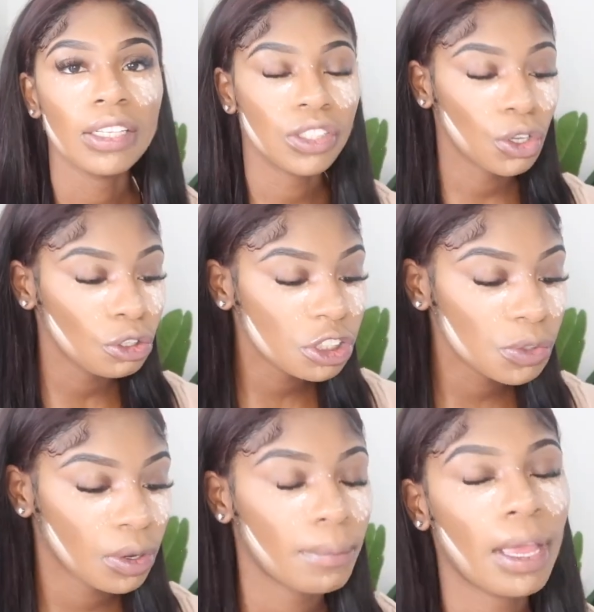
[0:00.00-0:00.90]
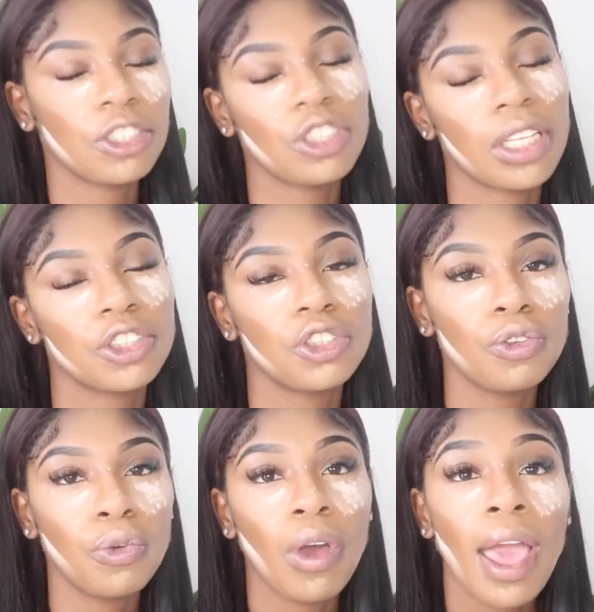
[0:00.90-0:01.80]
So you just want to make sure that
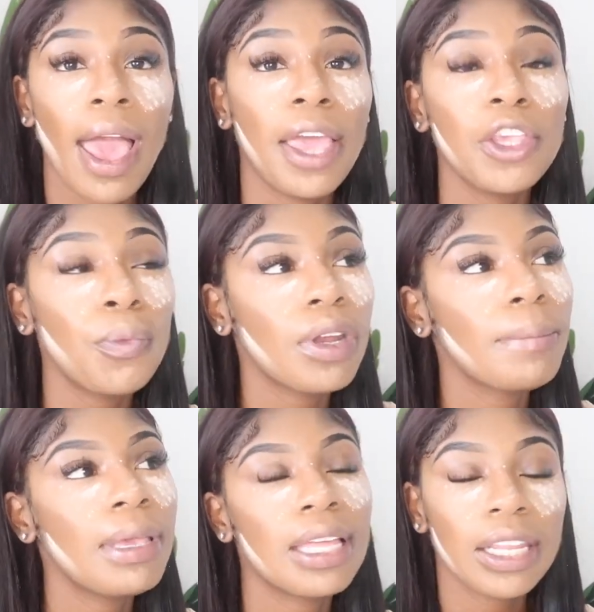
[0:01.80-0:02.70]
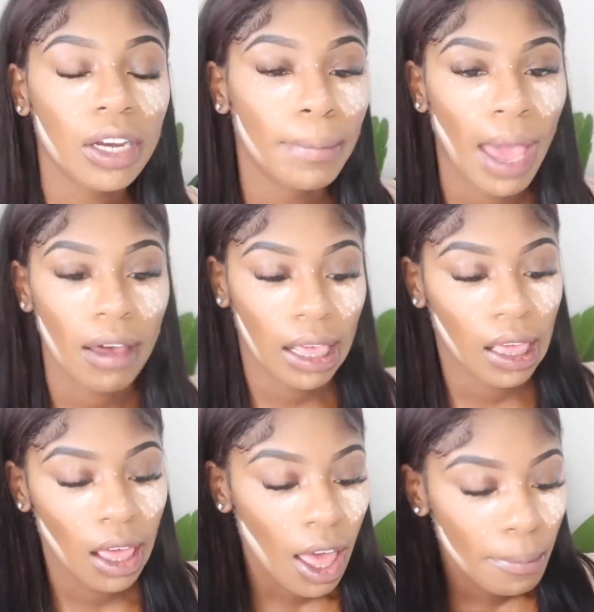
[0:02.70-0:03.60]
you want to be clear about
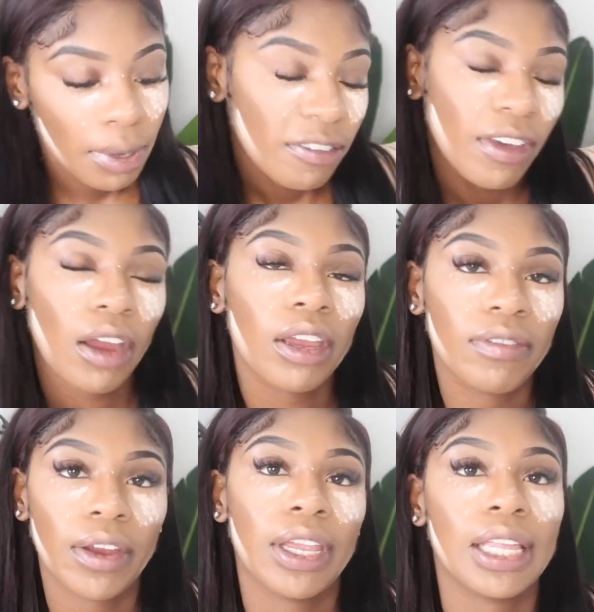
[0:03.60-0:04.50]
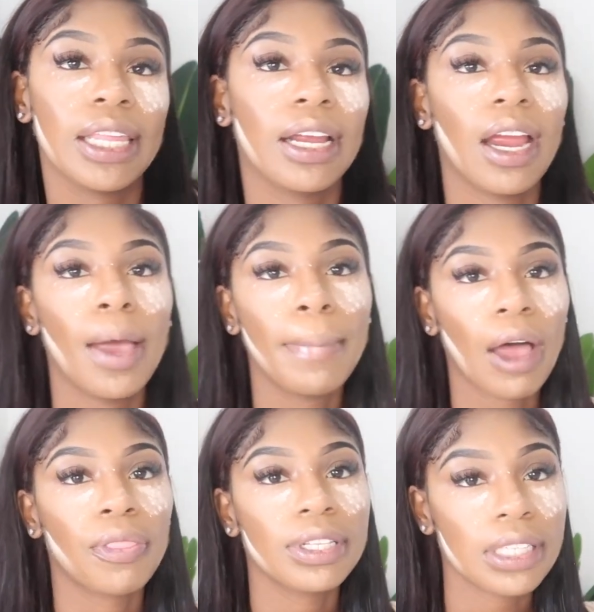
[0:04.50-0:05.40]
it. Be very, very clear
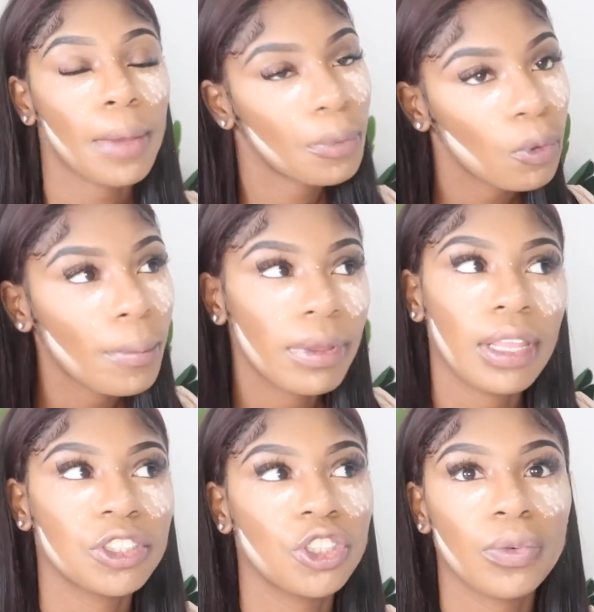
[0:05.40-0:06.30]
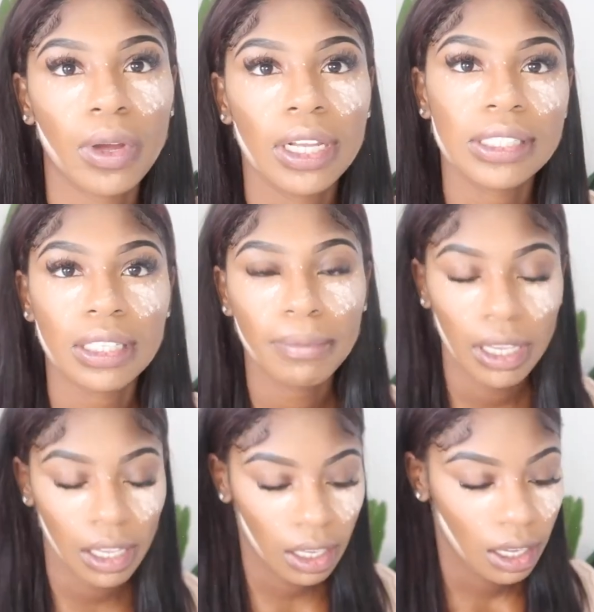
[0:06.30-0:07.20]
about the type of woman that you're wanting to
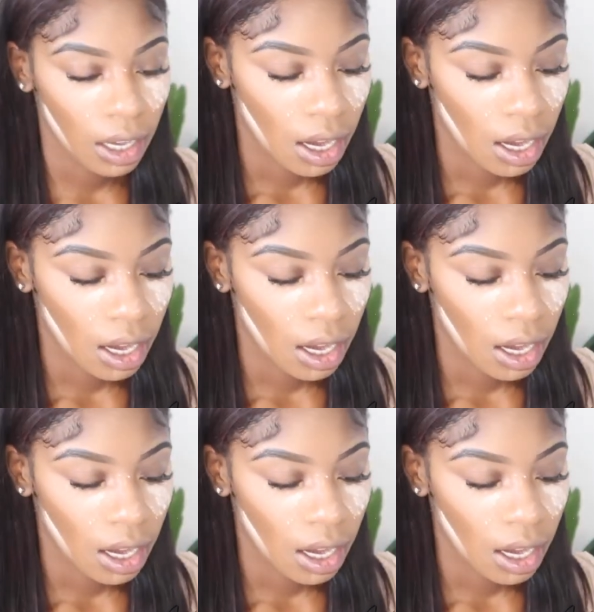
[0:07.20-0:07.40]
be.